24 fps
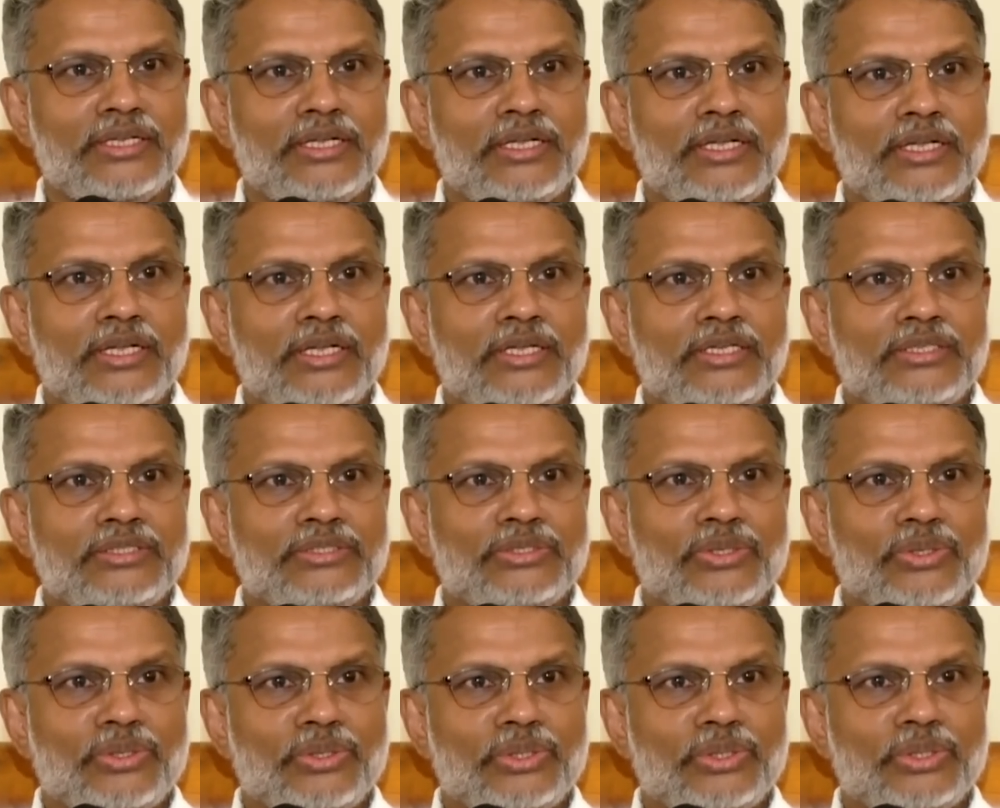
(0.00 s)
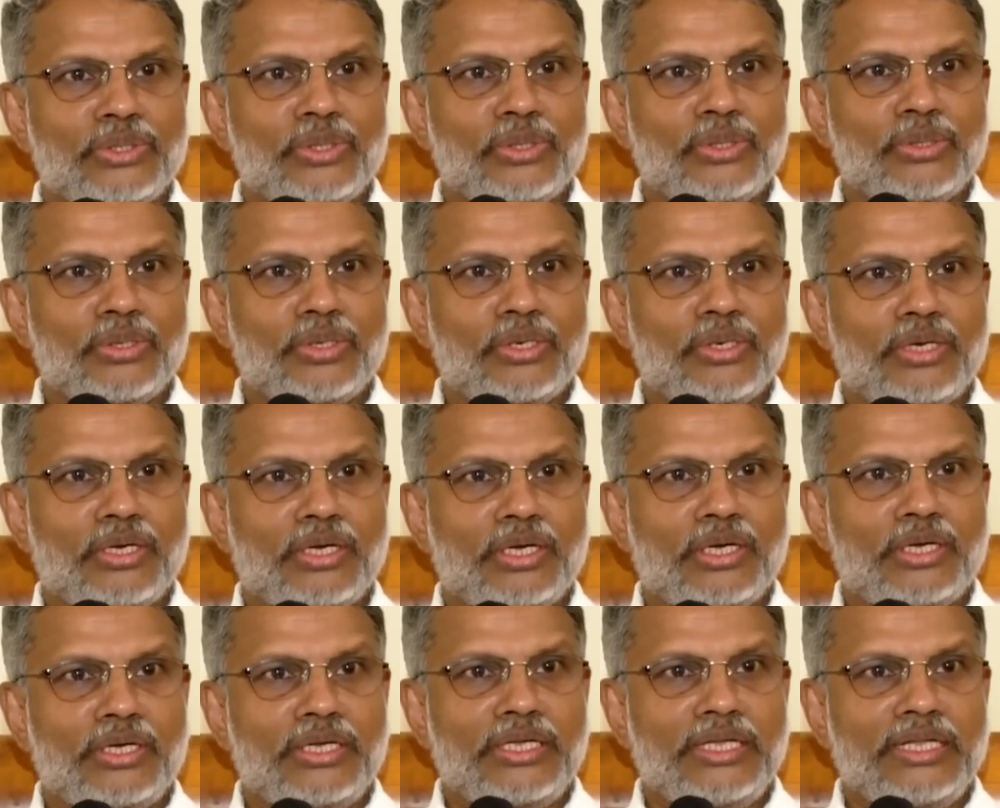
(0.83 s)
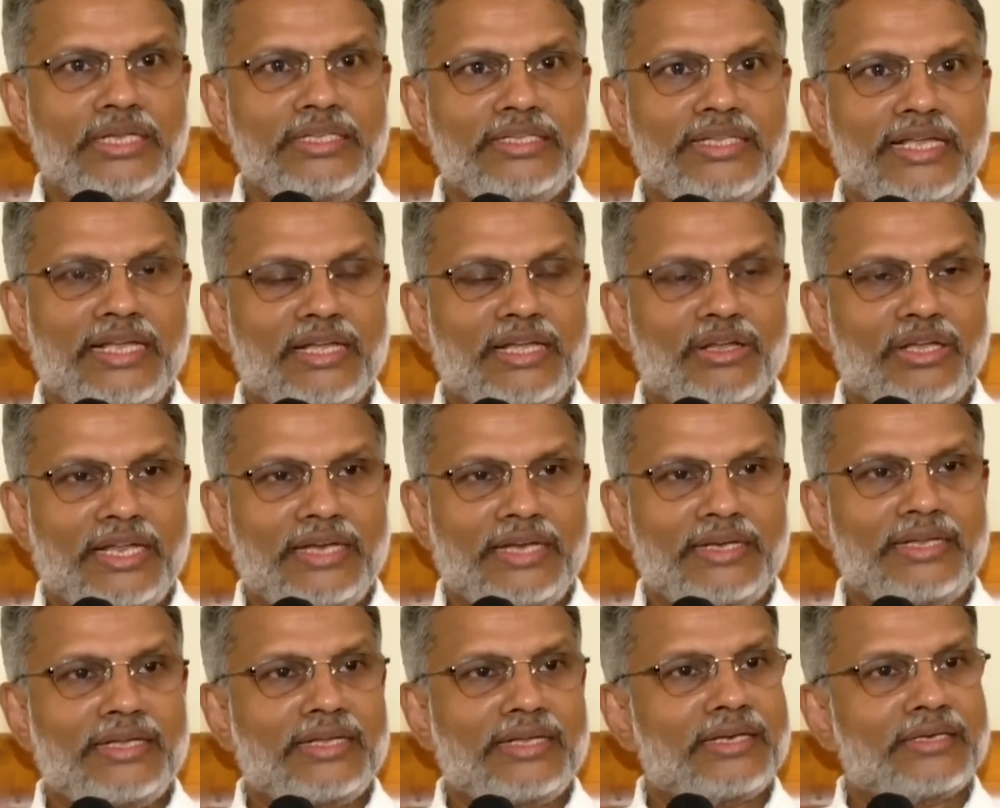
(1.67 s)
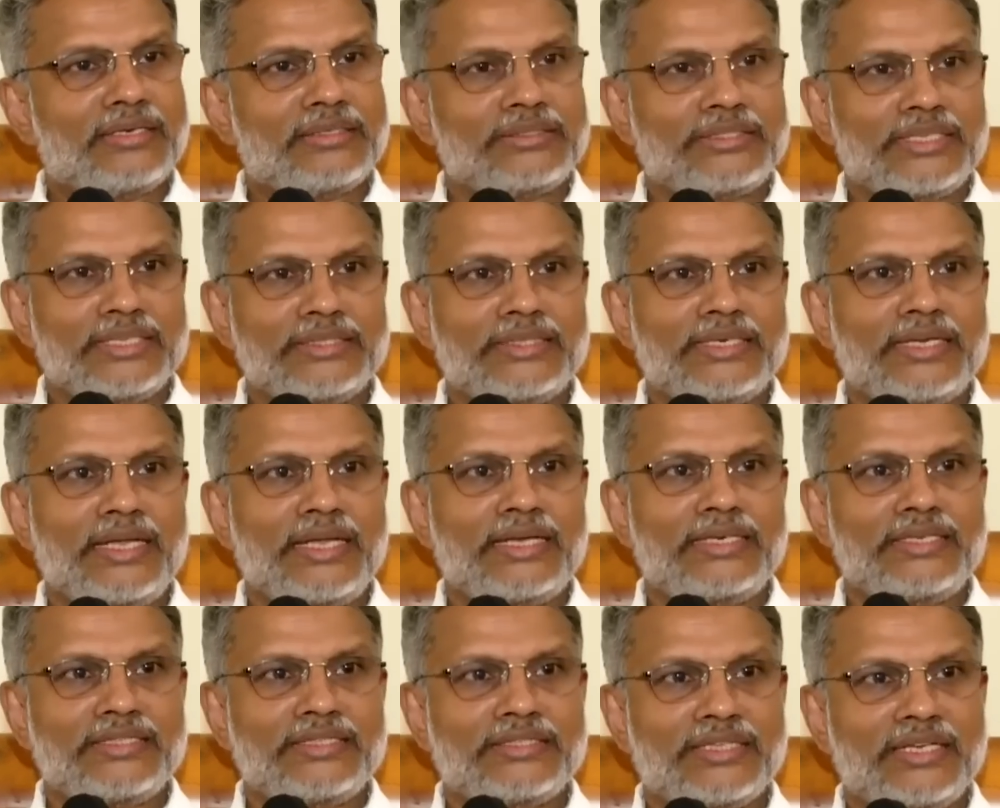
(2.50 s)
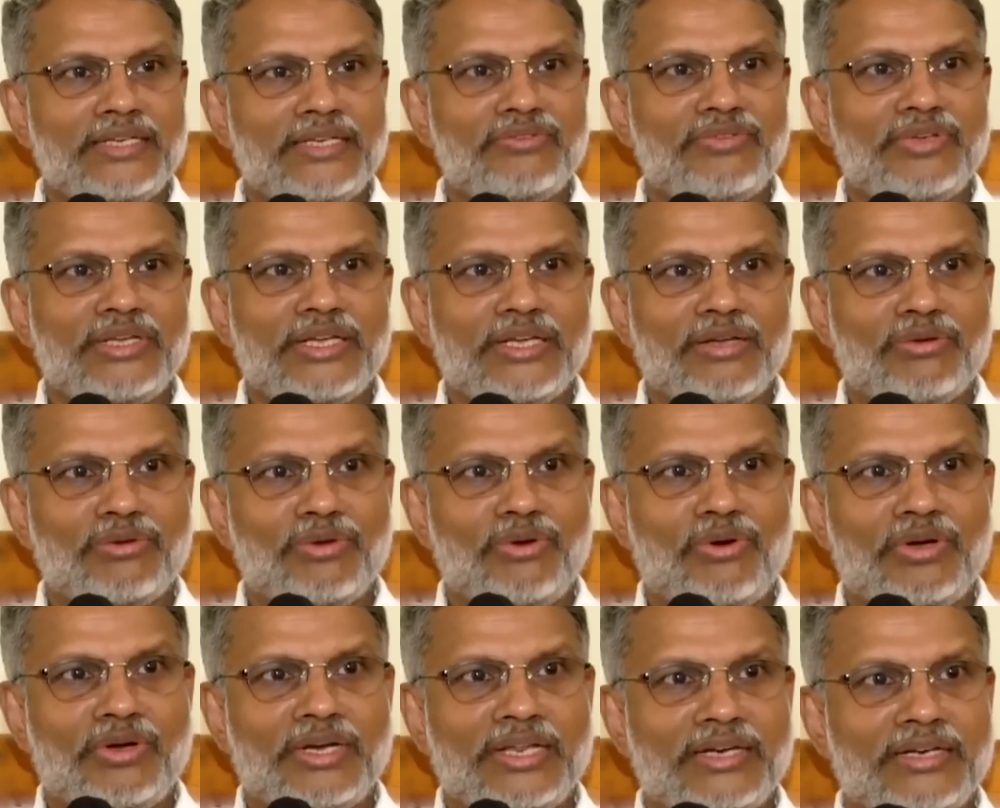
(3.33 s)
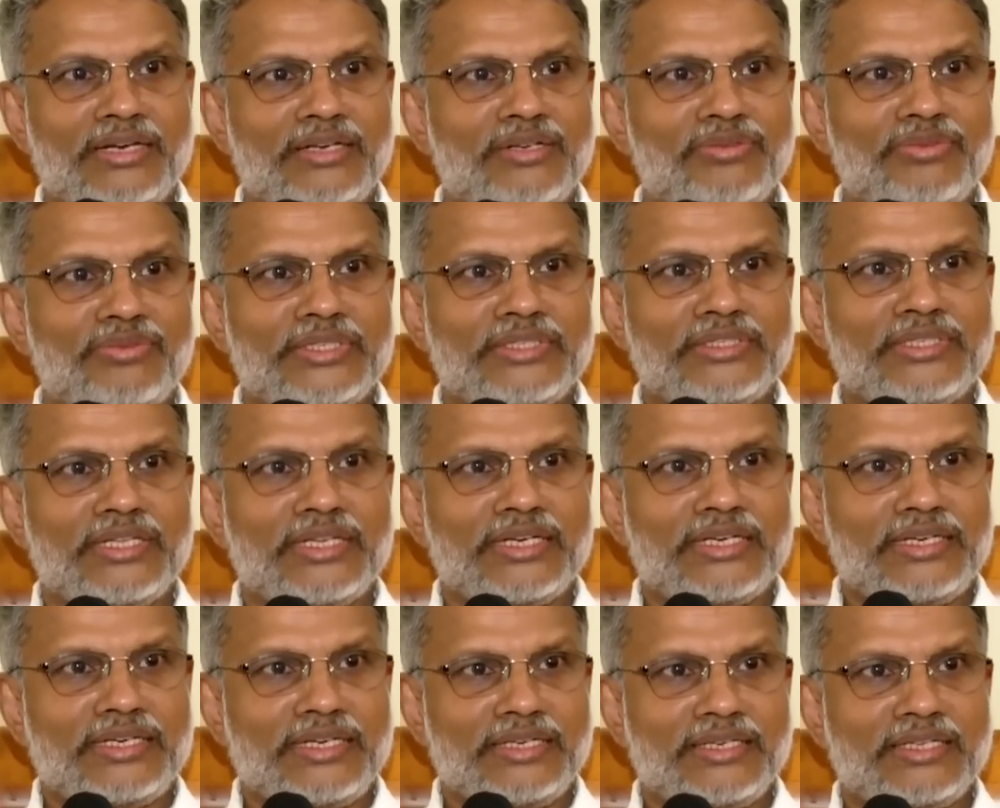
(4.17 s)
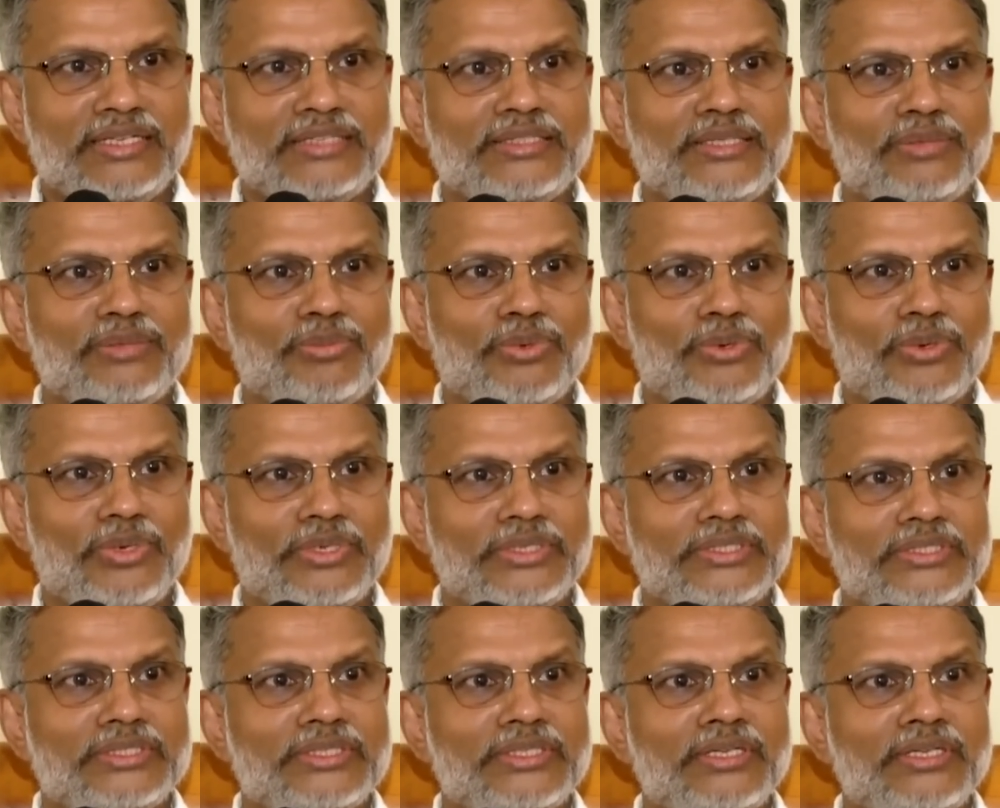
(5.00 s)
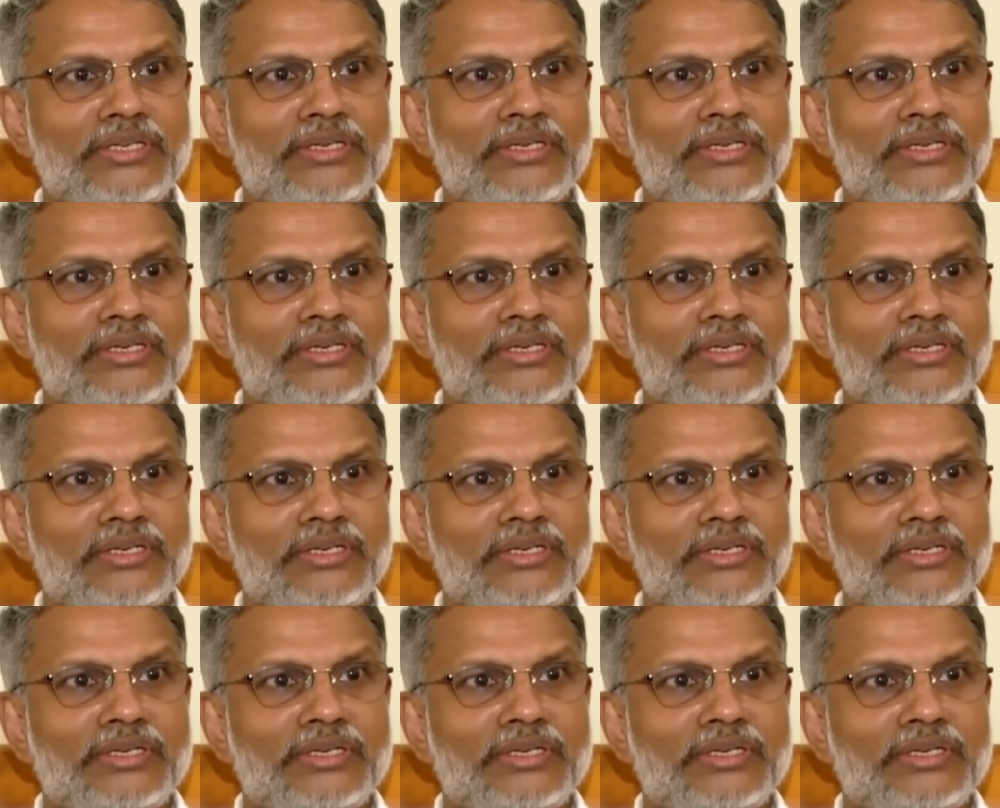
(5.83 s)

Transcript: So, uh, in the entire Chandrayaan design, we have gone ahead with the redundancy policy.